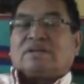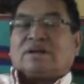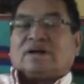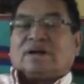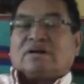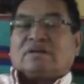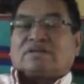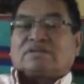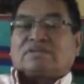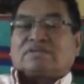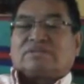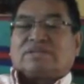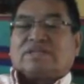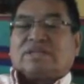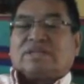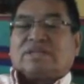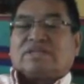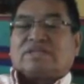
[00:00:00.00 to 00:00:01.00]
I also
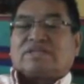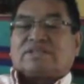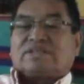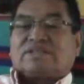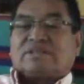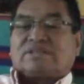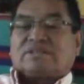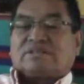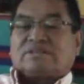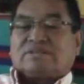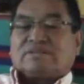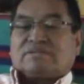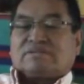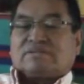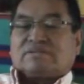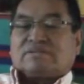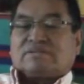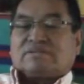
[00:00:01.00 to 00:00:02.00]
teach
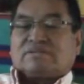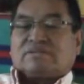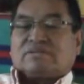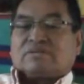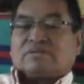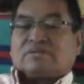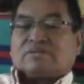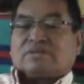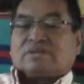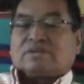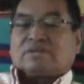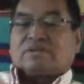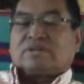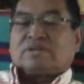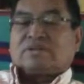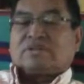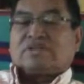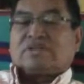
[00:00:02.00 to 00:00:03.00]

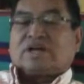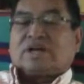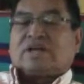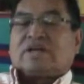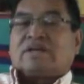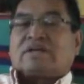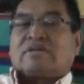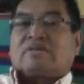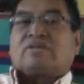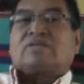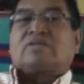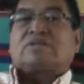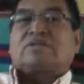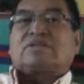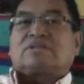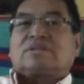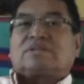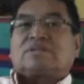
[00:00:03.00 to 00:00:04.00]
Cheyenne
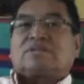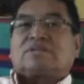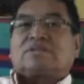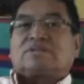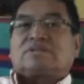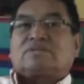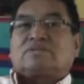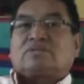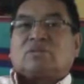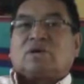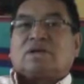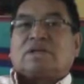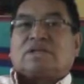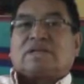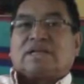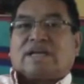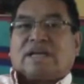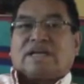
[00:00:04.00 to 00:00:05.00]
Oral Traditions
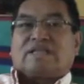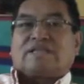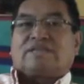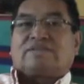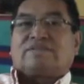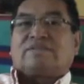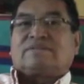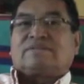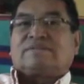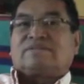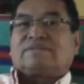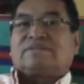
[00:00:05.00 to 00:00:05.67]
1 and 2.